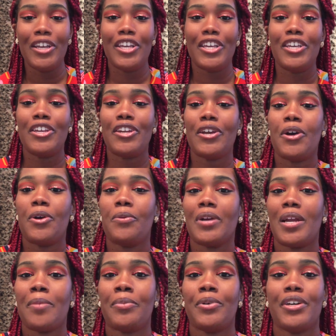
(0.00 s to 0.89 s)
you know,
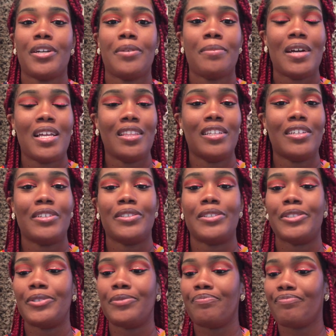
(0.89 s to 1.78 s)
when I put on my
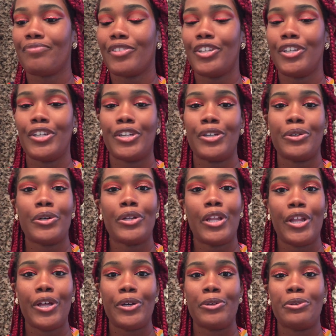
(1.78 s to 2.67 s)
little, you know,
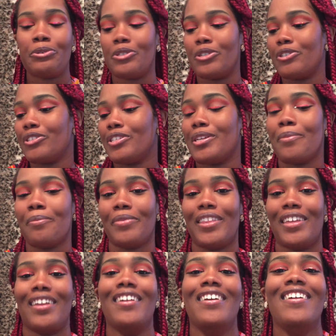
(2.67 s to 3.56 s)
clothes or
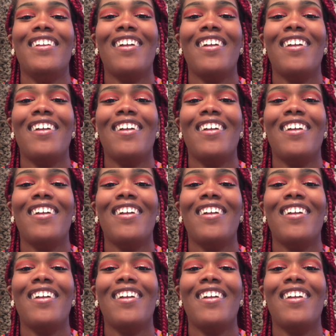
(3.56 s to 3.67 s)
something.